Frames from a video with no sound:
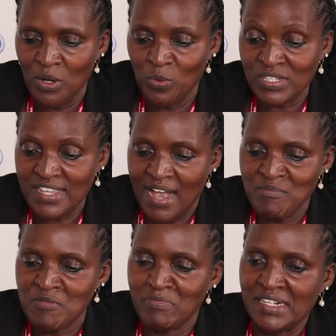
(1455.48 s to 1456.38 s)
what the
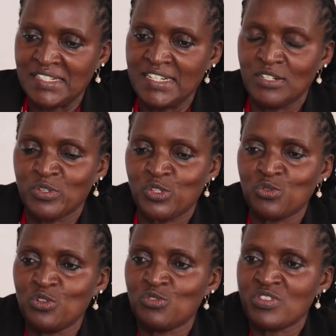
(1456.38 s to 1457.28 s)
hummingbird did was to
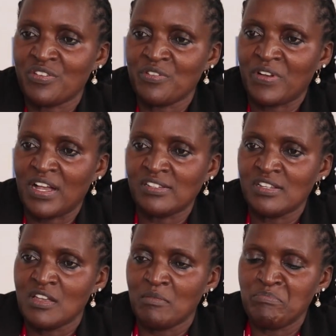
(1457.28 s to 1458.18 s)
go to the river,
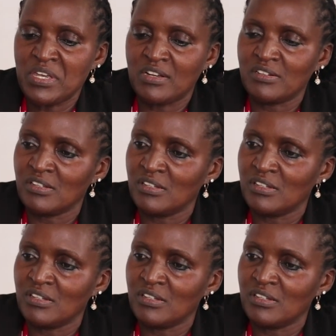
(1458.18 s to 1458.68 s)
pick